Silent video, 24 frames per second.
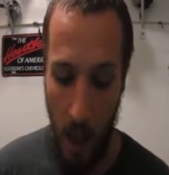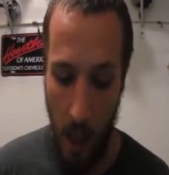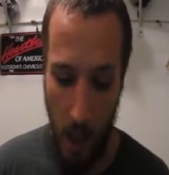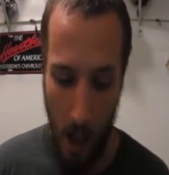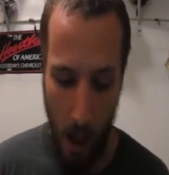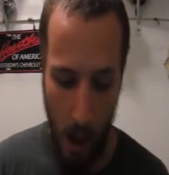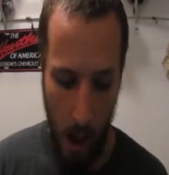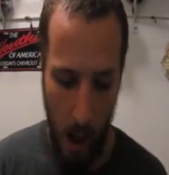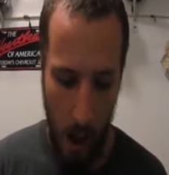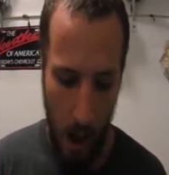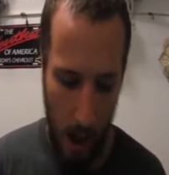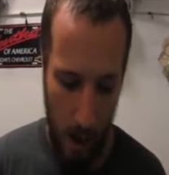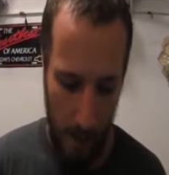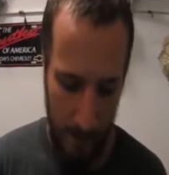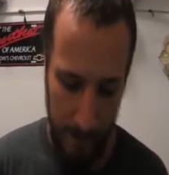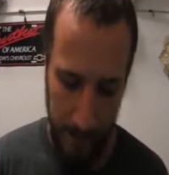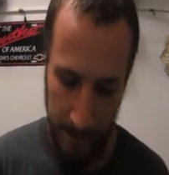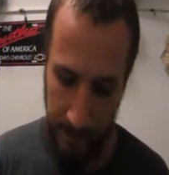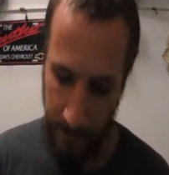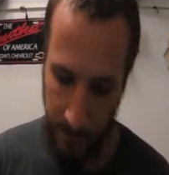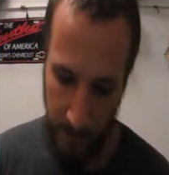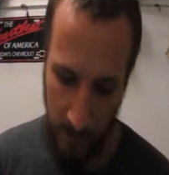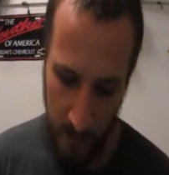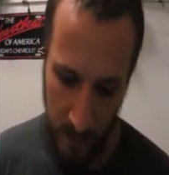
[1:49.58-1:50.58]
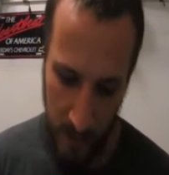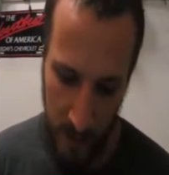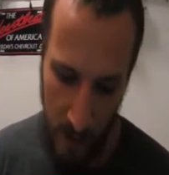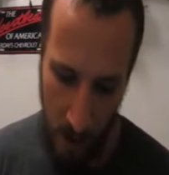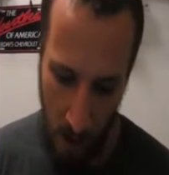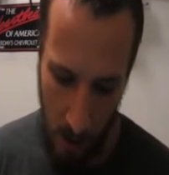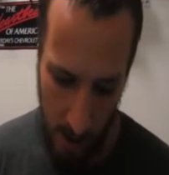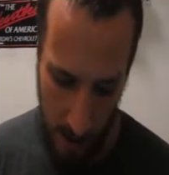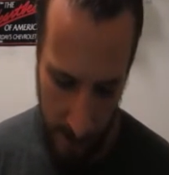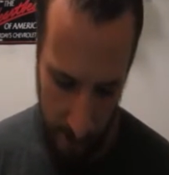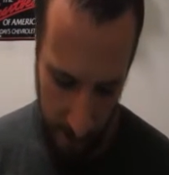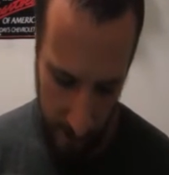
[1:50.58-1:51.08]
You know,
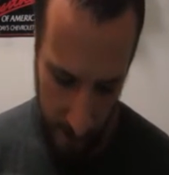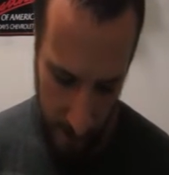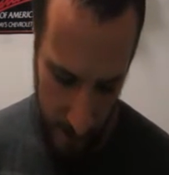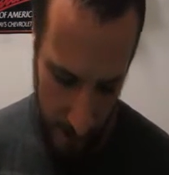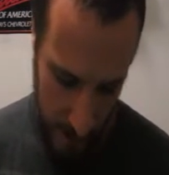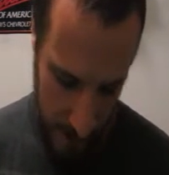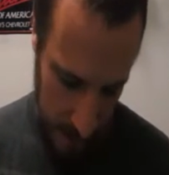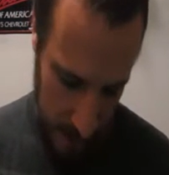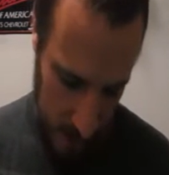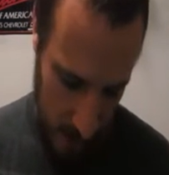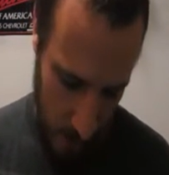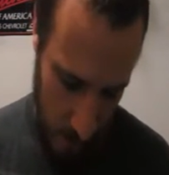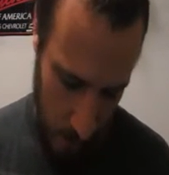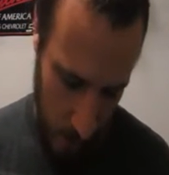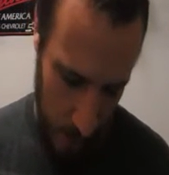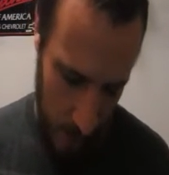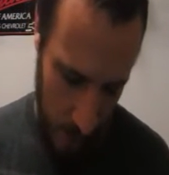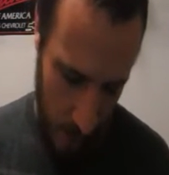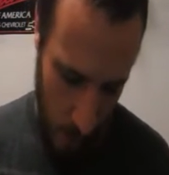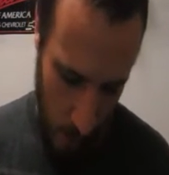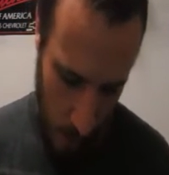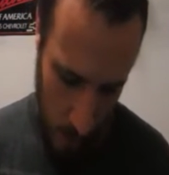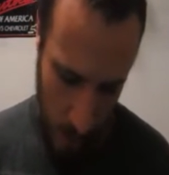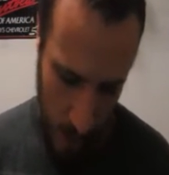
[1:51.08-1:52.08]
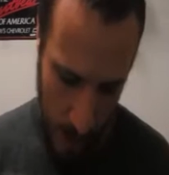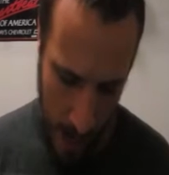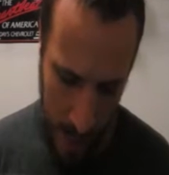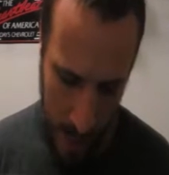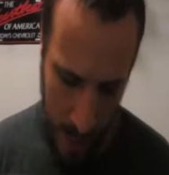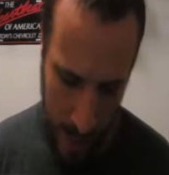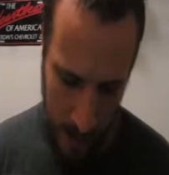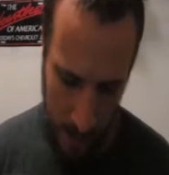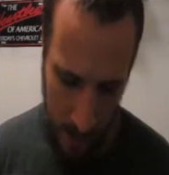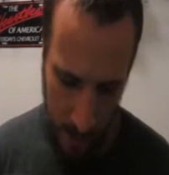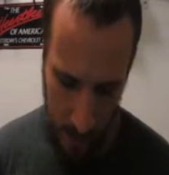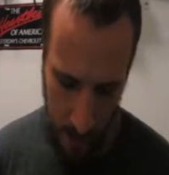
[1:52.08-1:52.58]
if you guys don't know
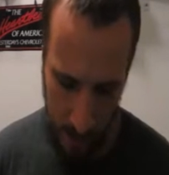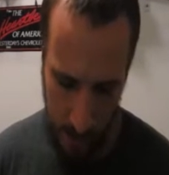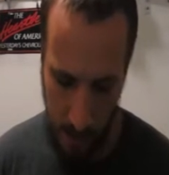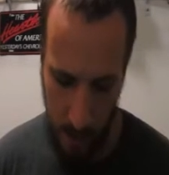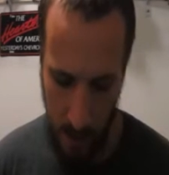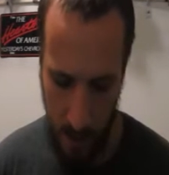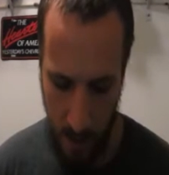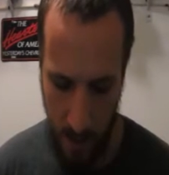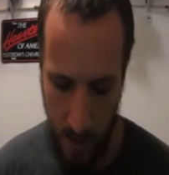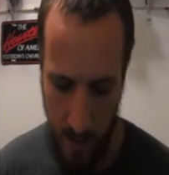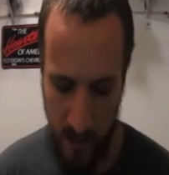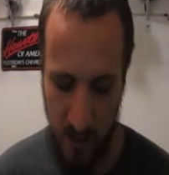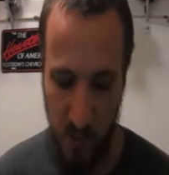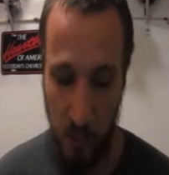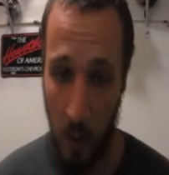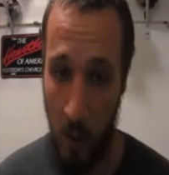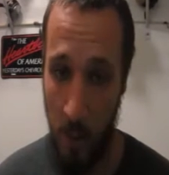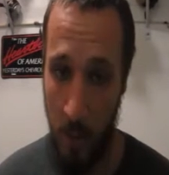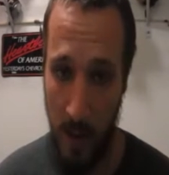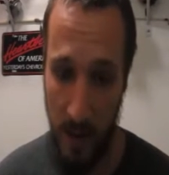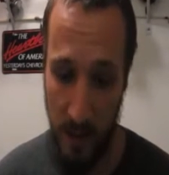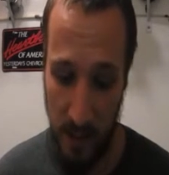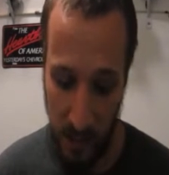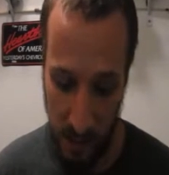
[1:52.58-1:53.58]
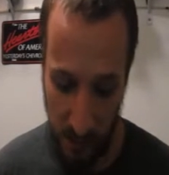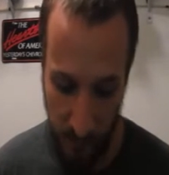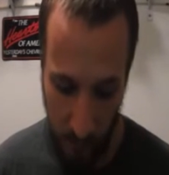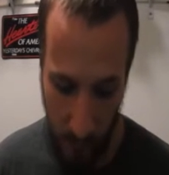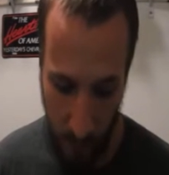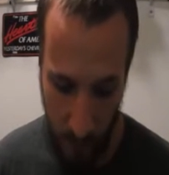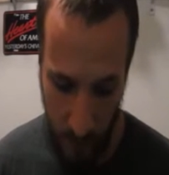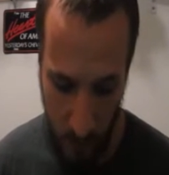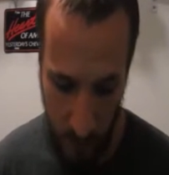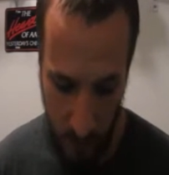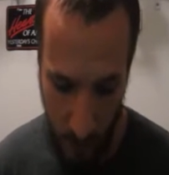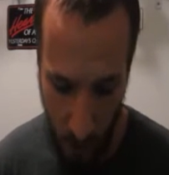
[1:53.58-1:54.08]
already, SmartBaits is from
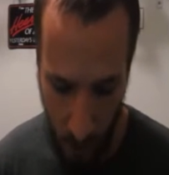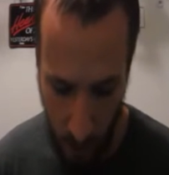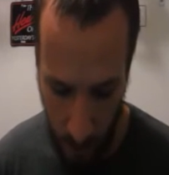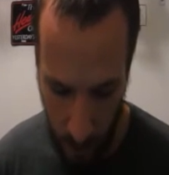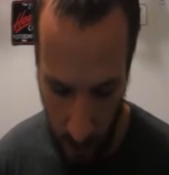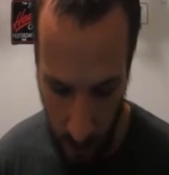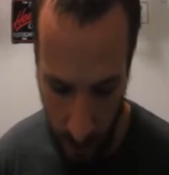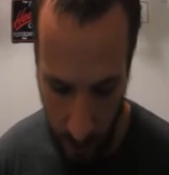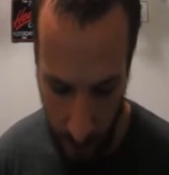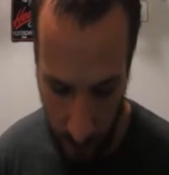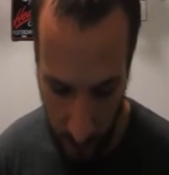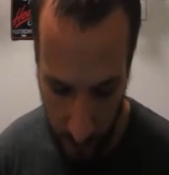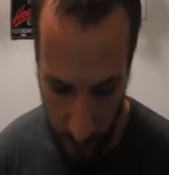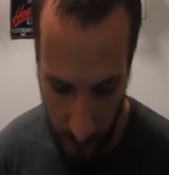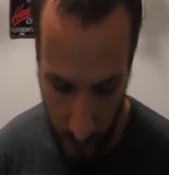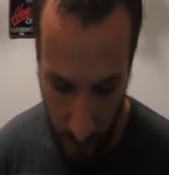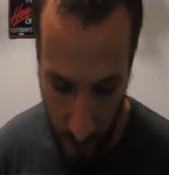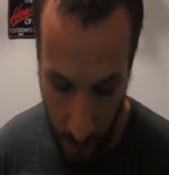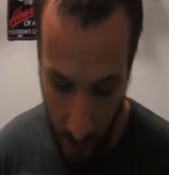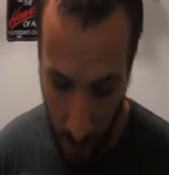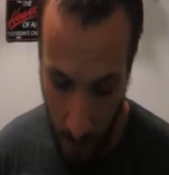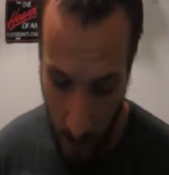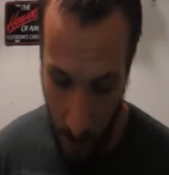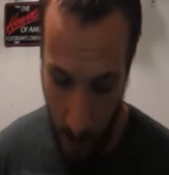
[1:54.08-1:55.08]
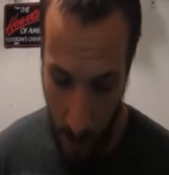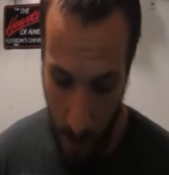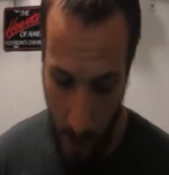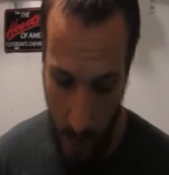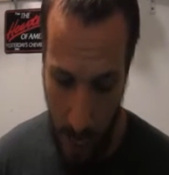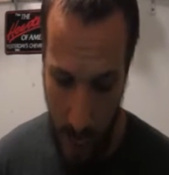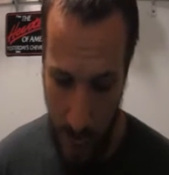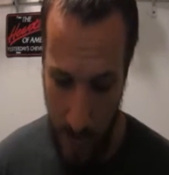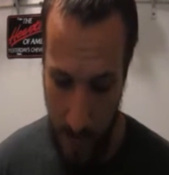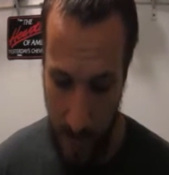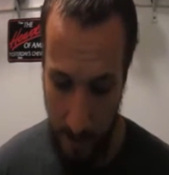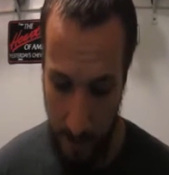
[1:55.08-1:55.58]
New York.
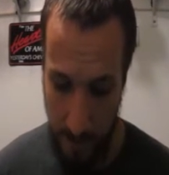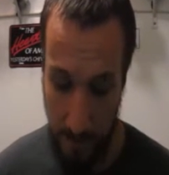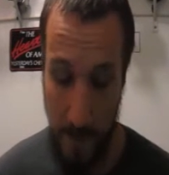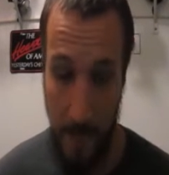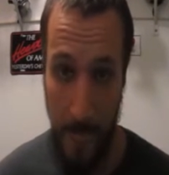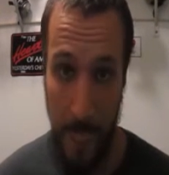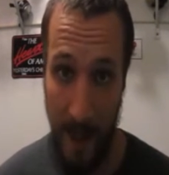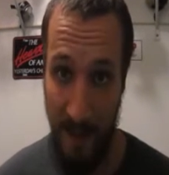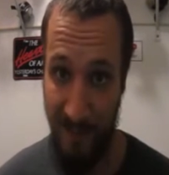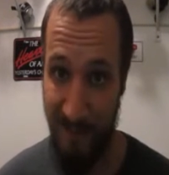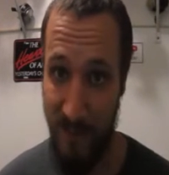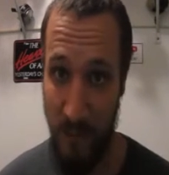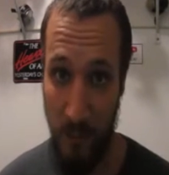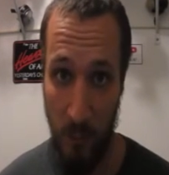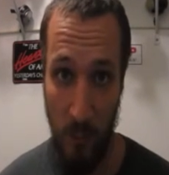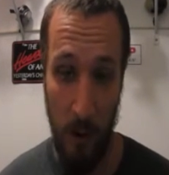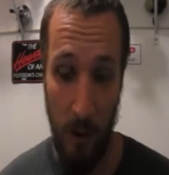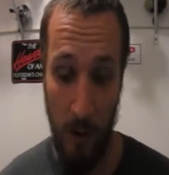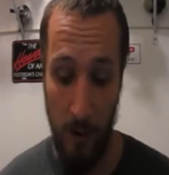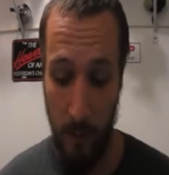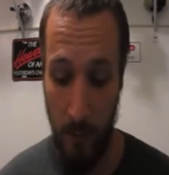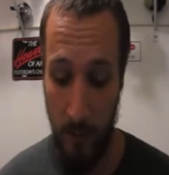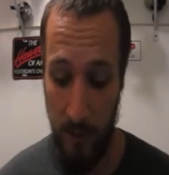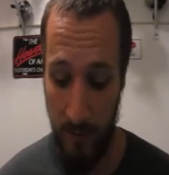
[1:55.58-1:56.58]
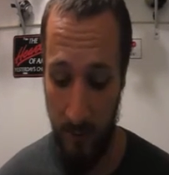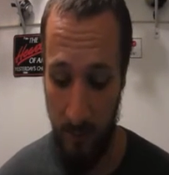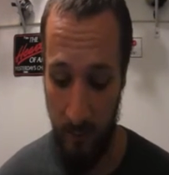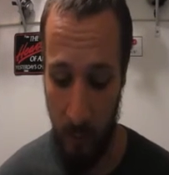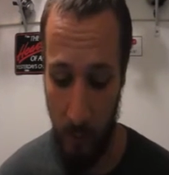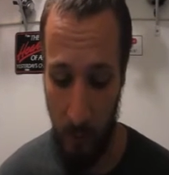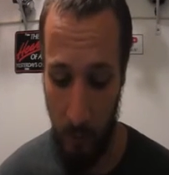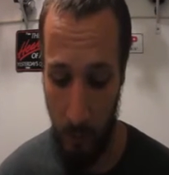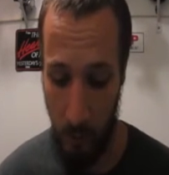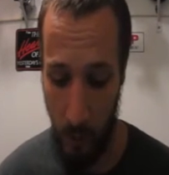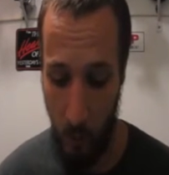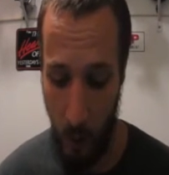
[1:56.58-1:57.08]
I've been working with them for a
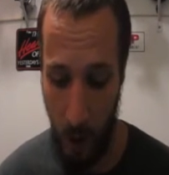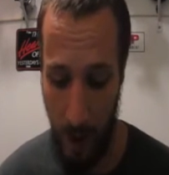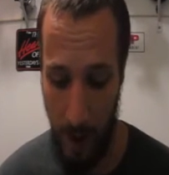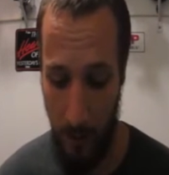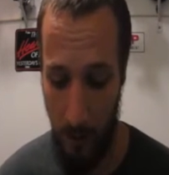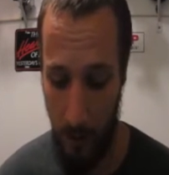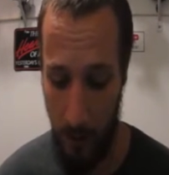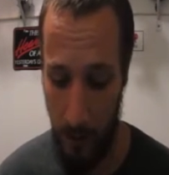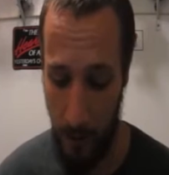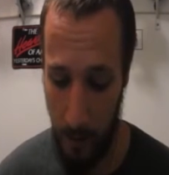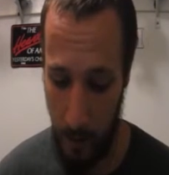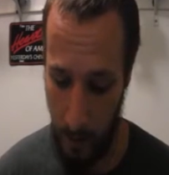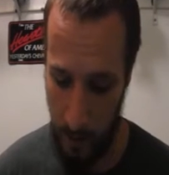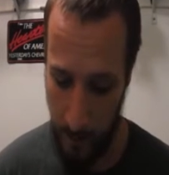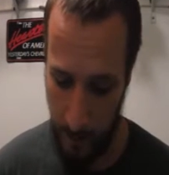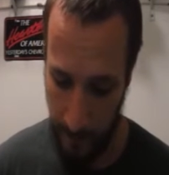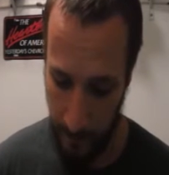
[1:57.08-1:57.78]
little while here.